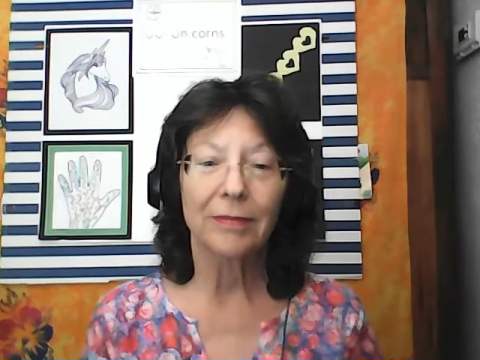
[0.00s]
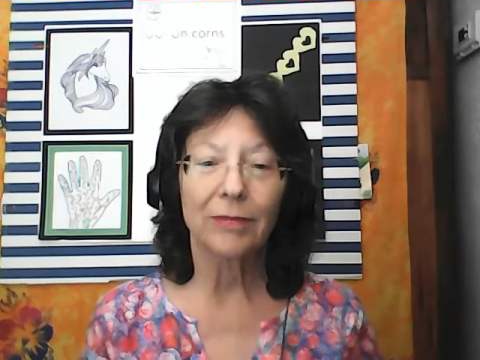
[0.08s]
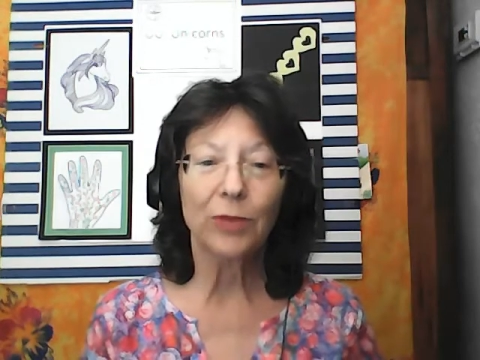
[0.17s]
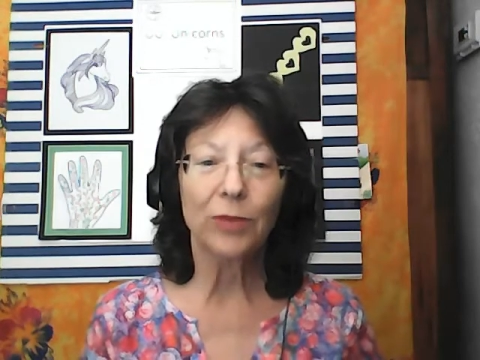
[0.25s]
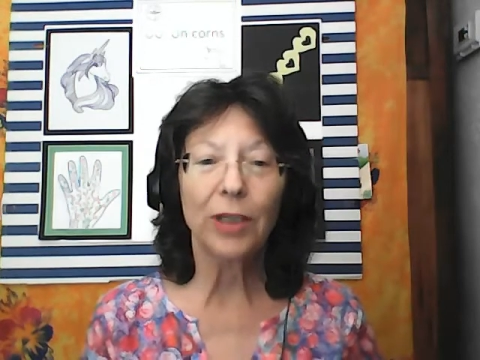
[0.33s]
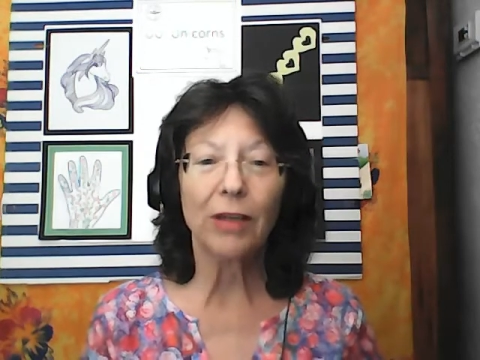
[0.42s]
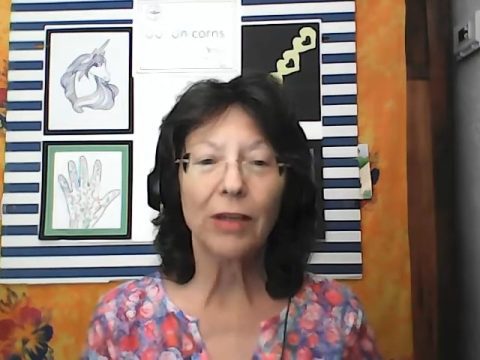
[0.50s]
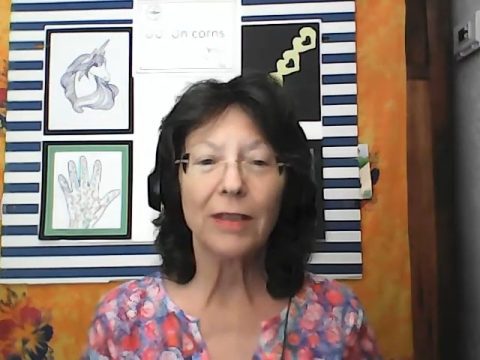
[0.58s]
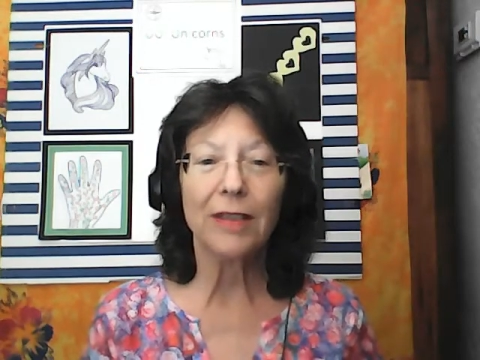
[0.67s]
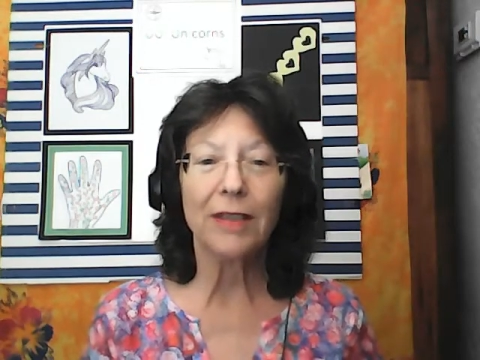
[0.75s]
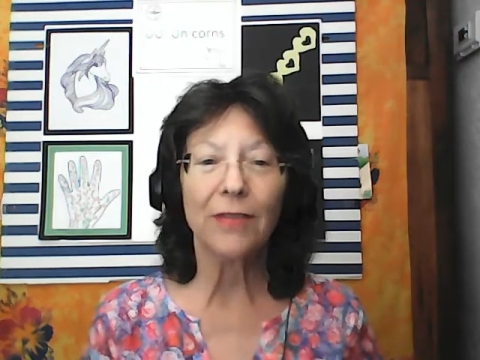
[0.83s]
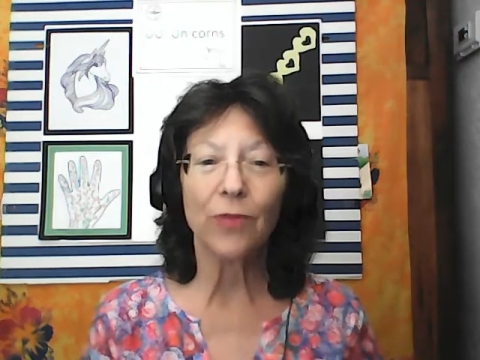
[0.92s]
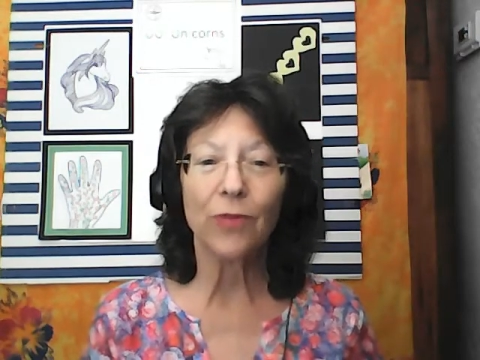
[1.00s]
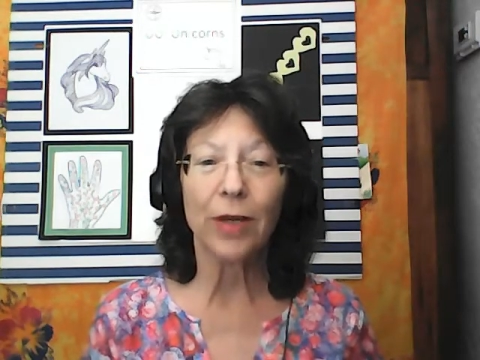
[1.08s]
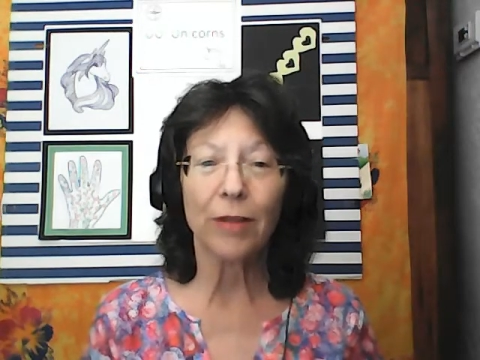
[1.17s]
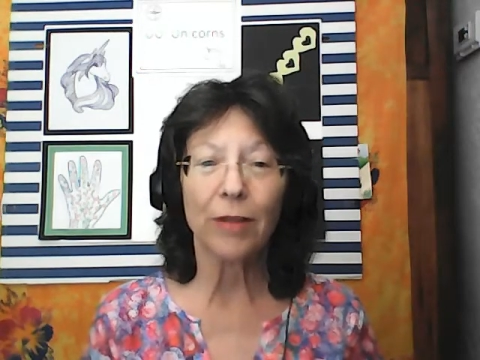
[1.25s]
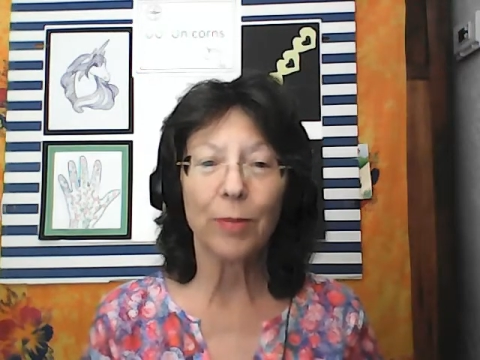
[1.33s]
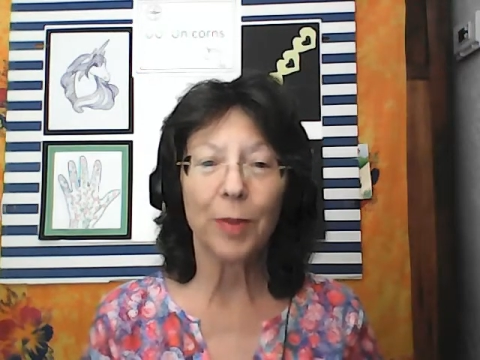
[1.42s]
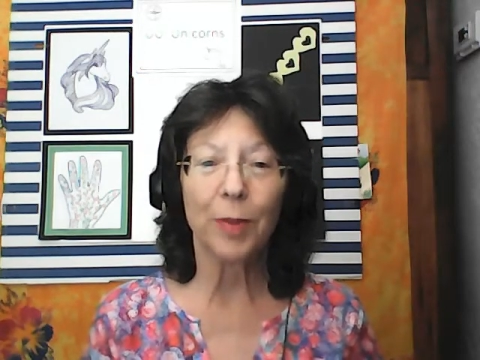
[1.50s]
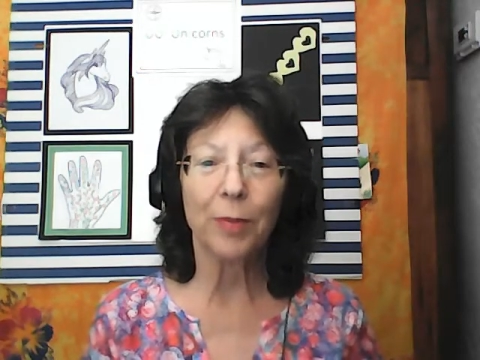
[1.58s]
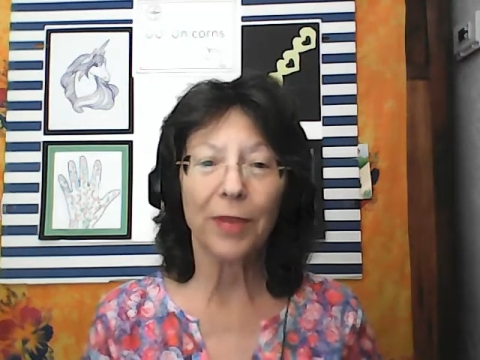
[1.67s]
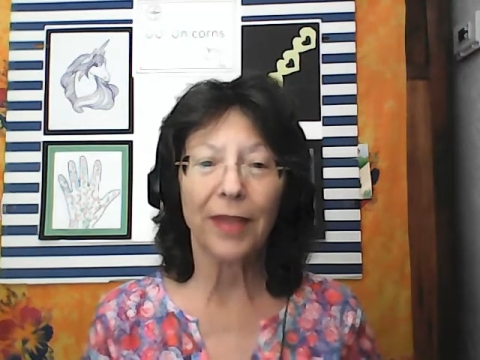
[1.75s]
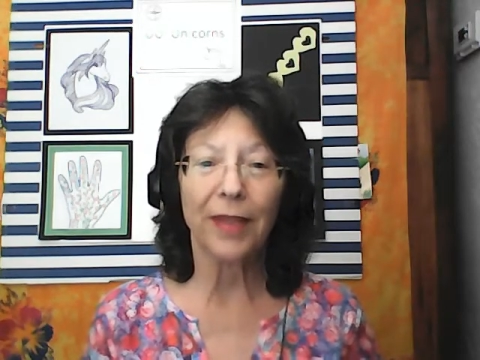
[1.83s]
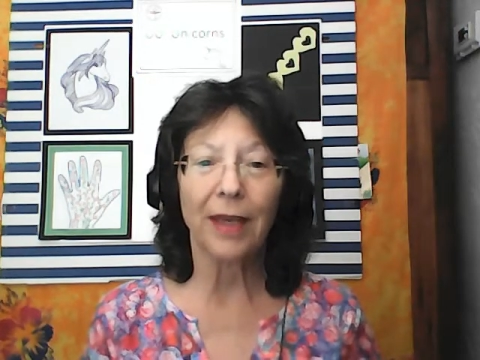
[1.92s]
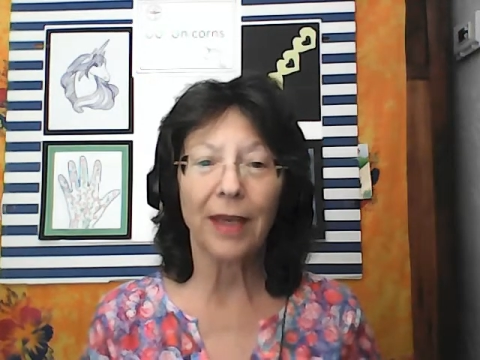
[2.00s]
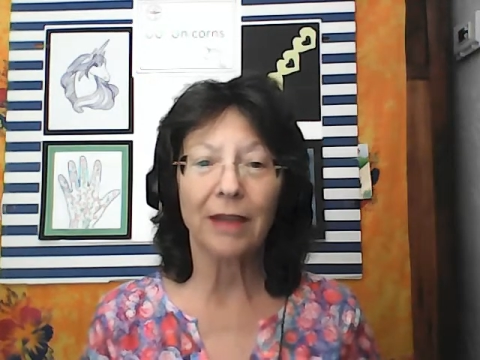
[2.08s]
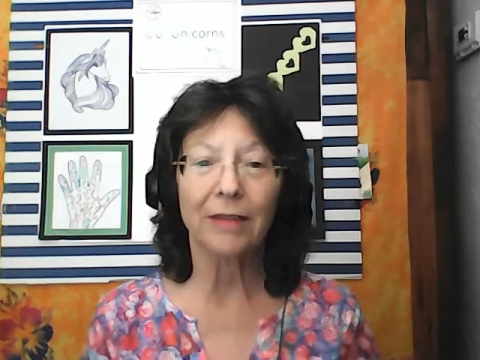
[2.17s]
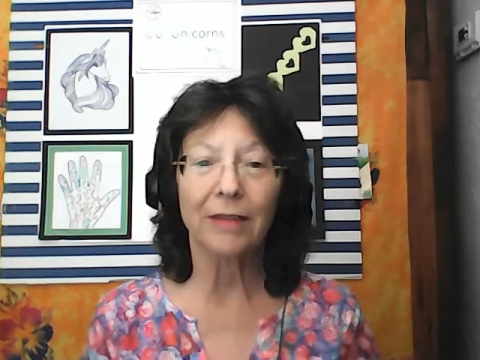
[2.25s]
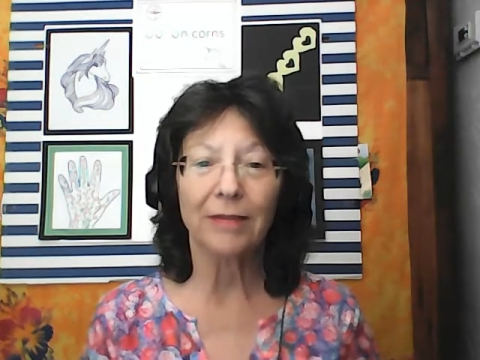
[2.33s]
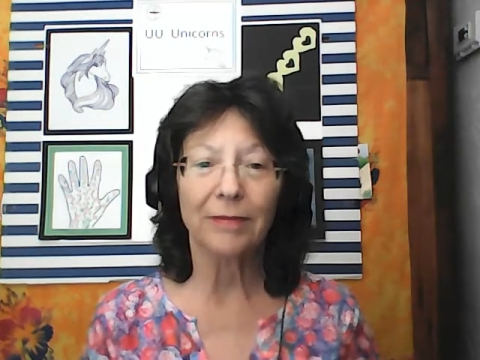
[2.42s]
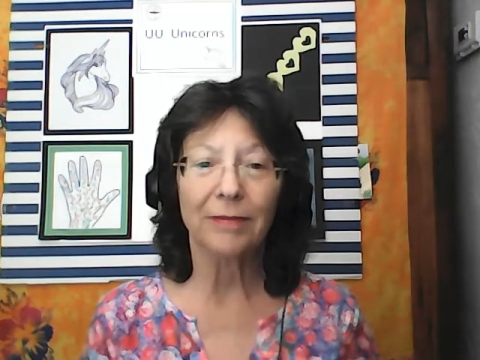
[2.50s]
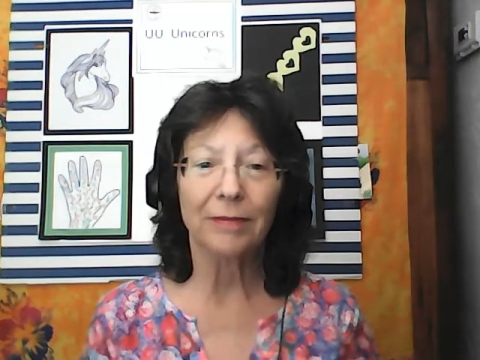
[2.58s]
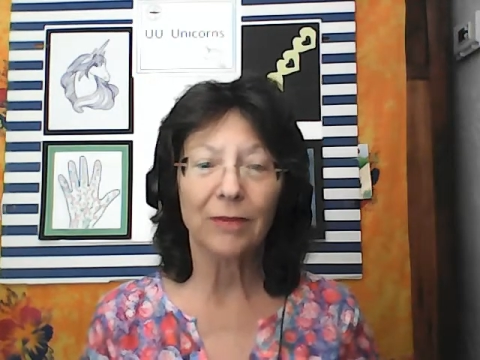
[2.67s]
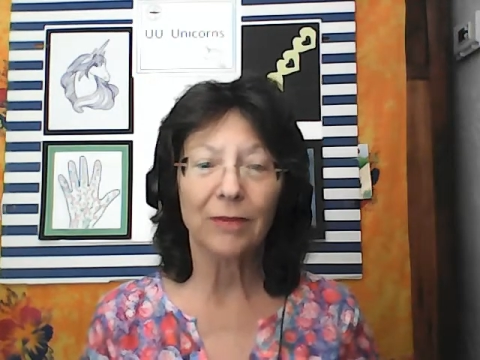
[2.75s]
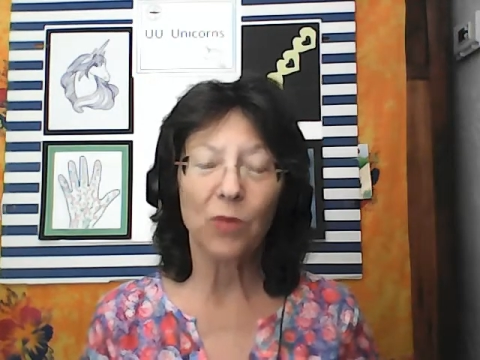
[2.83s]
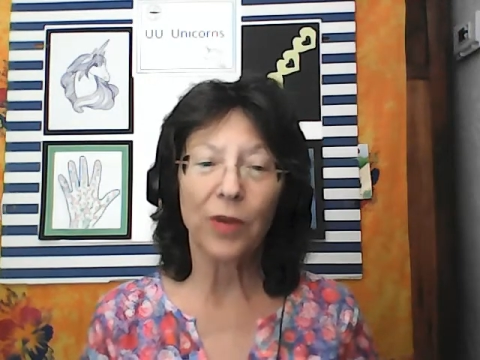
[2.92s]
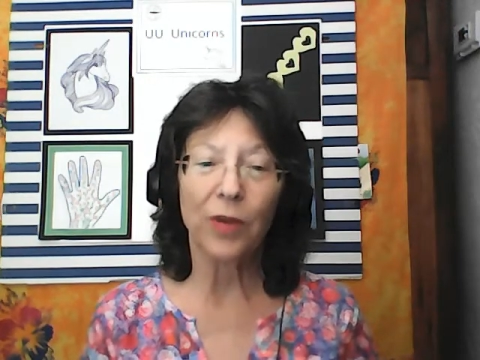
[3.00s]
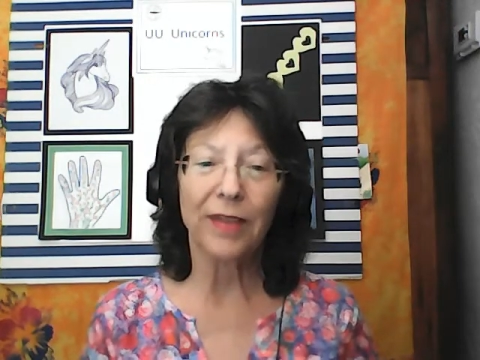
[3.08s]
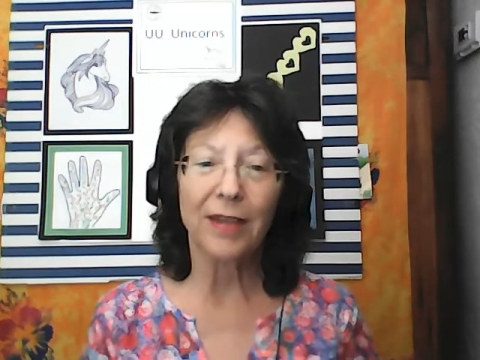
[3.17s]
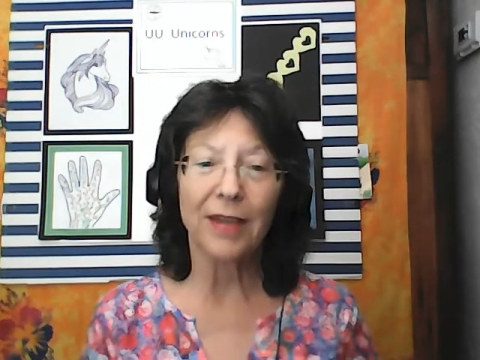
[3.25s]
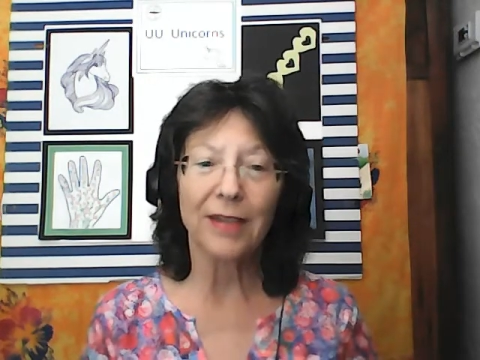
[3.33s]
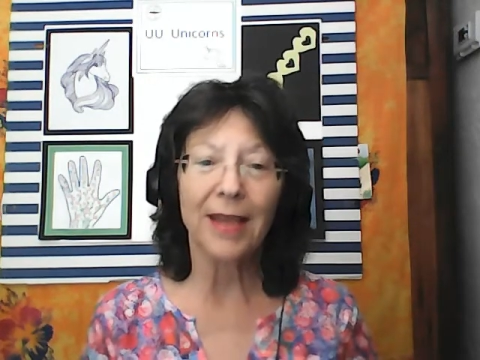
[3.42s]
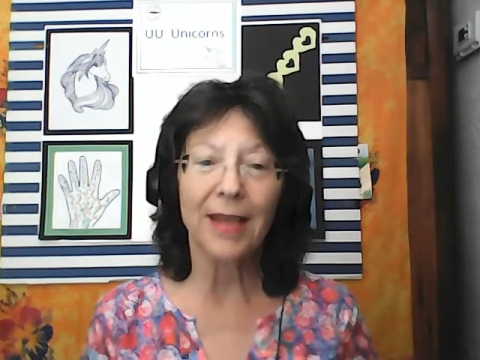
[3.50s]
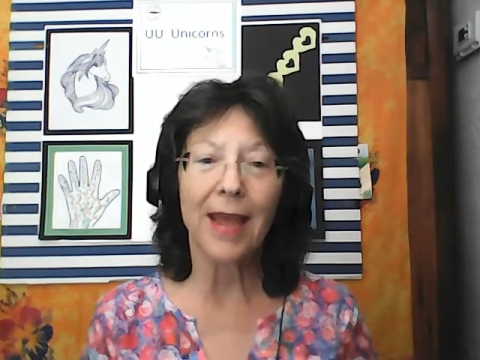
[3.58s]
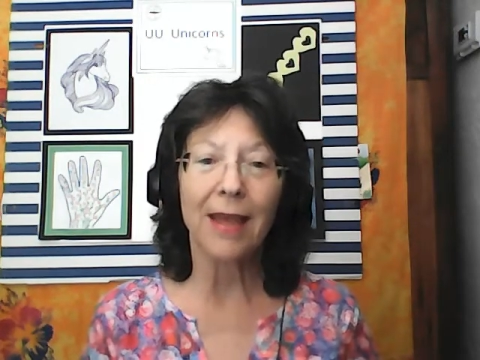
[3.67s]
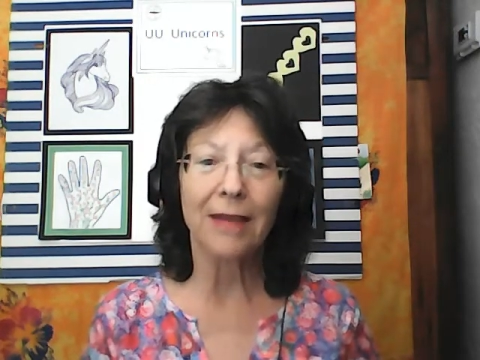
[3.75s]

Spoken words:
regardless of what other people think, what they say,